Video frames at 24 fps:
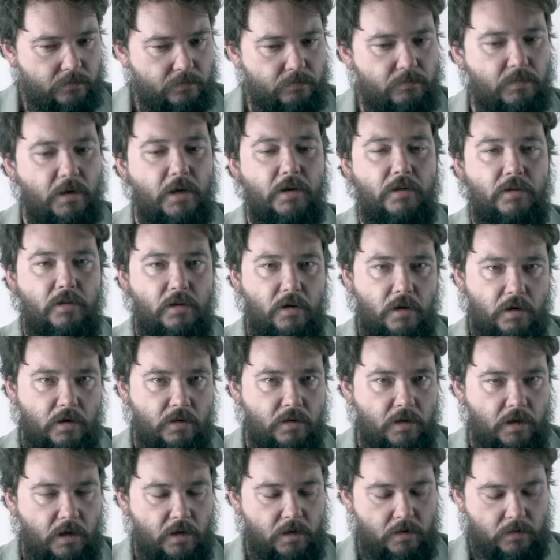but good in
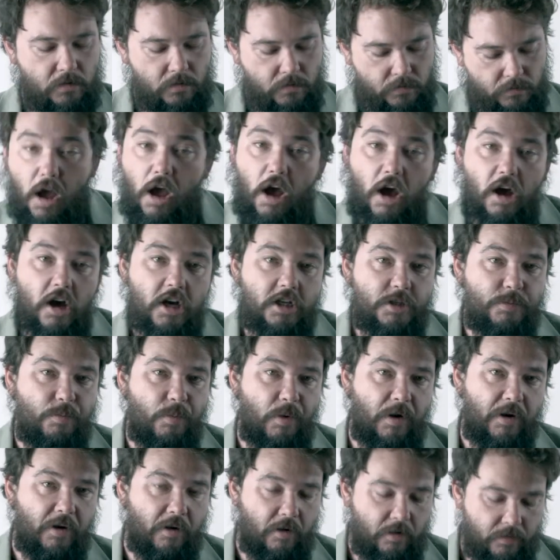the end.
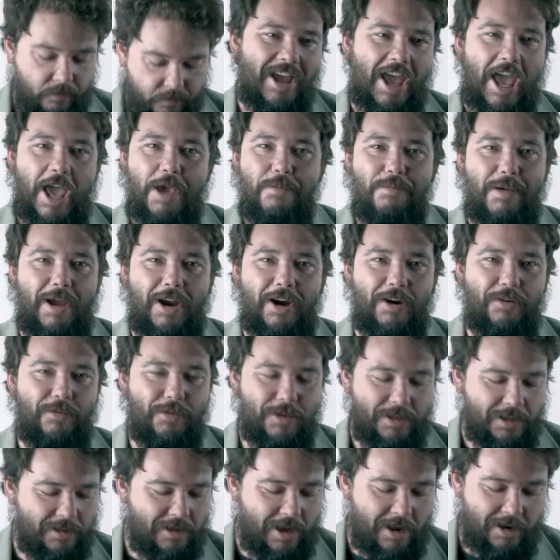Hushbringer, Hey Bear
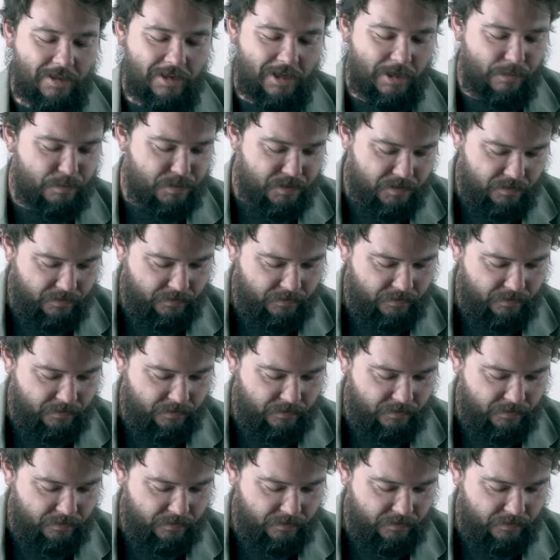with a lot of lips.